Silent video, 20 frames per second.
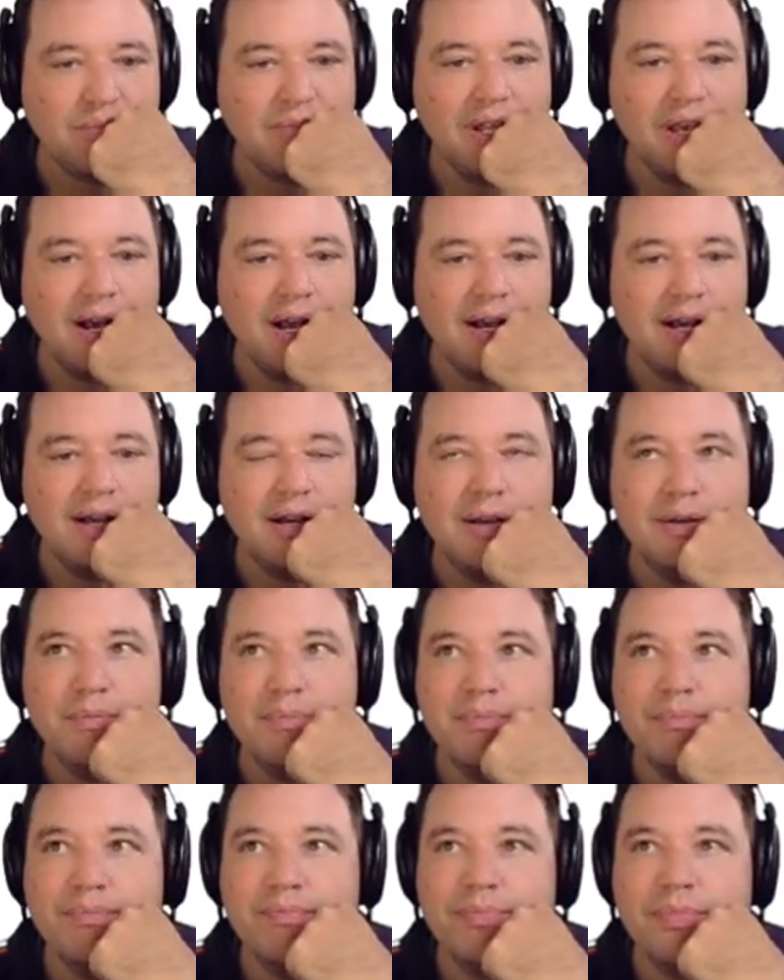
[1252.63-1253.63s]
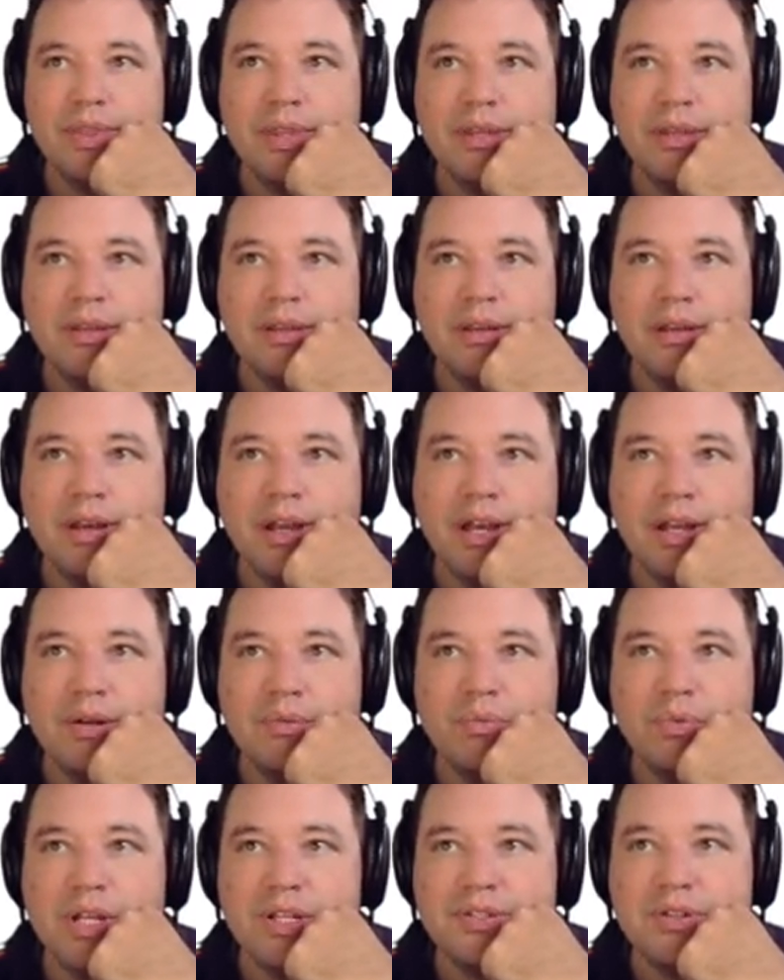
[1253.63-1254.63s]
And
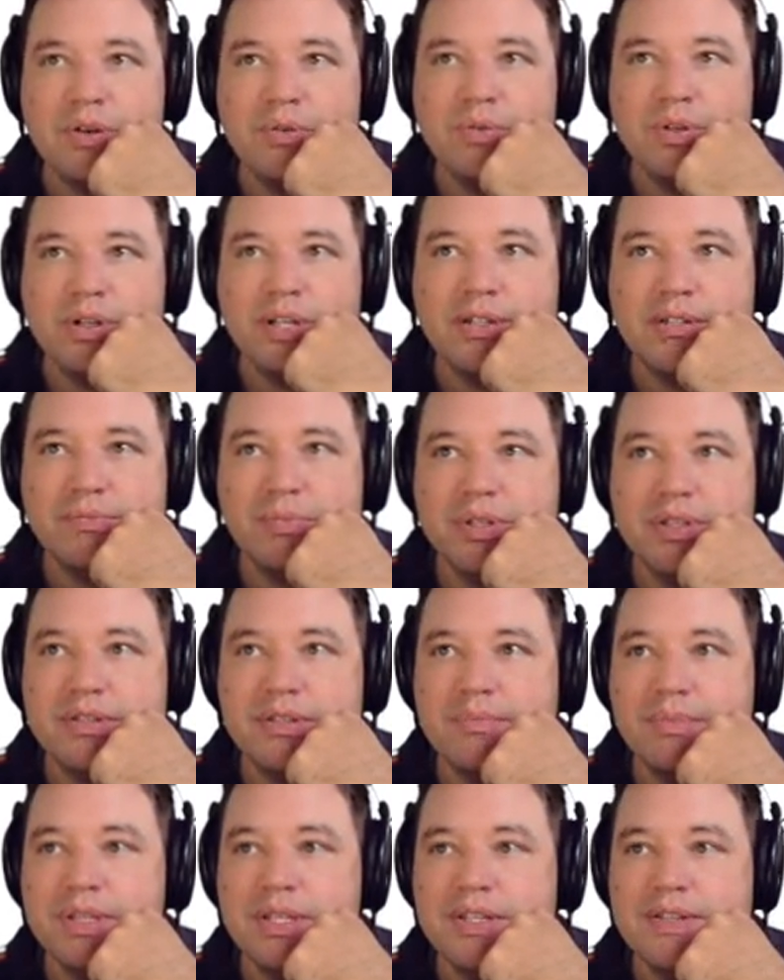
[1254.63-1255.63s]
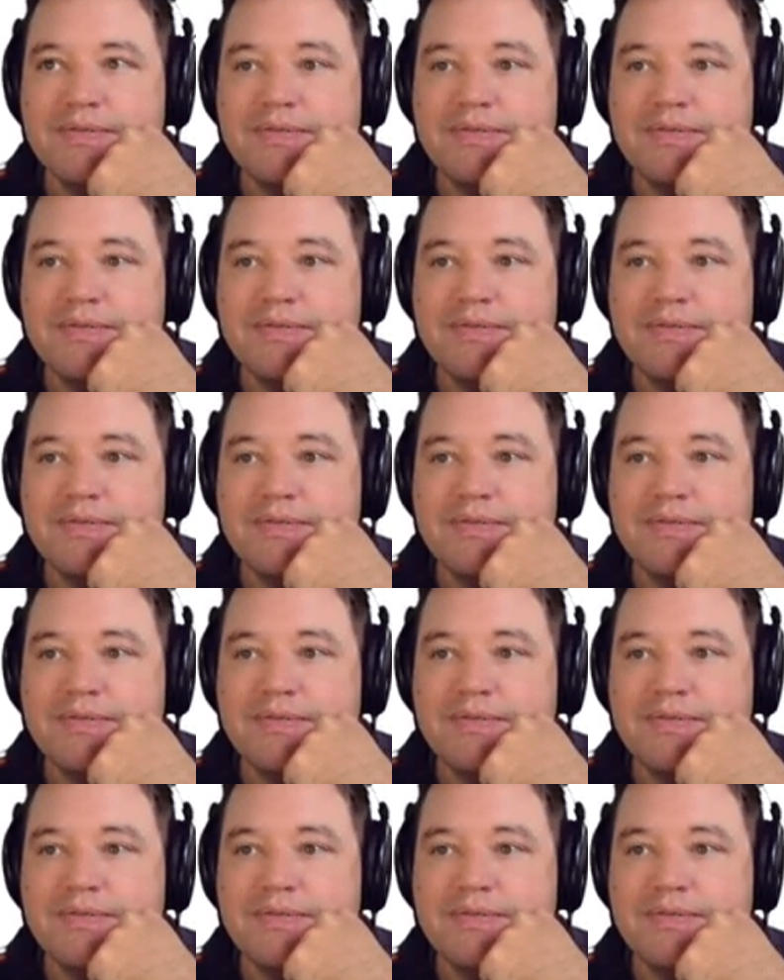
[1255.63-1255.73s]
let's go look at what some of these